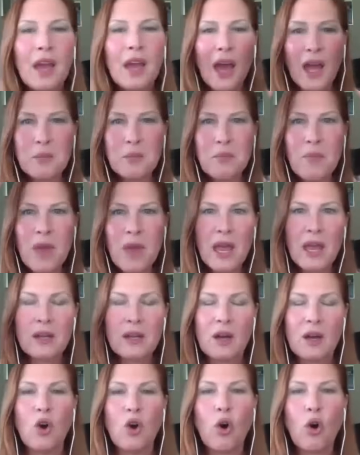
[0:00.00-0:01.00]
and
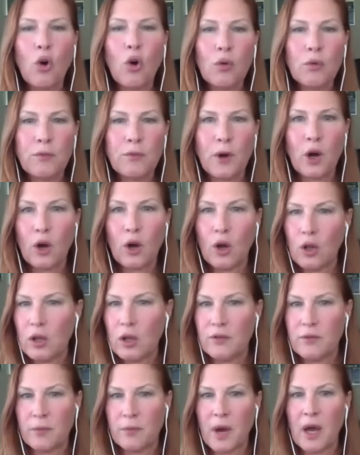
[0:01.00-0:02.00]
made a whole fall
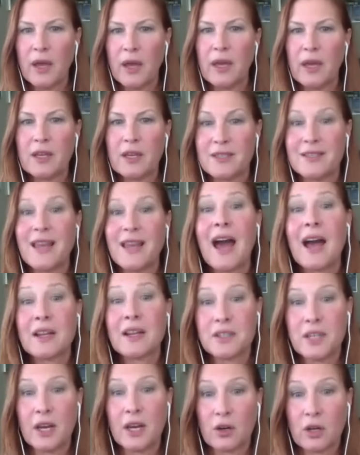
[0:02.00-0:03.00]
of my
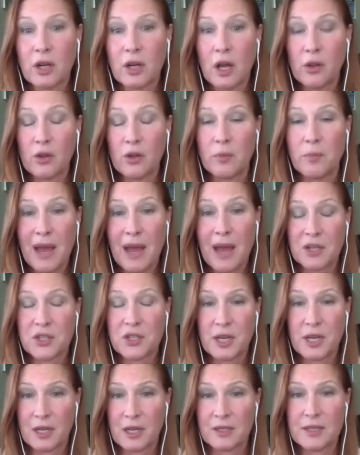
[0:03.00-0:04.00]
exact hair color,
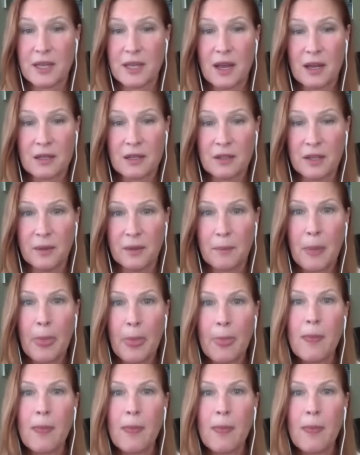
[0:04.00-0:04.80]
matched it exactly,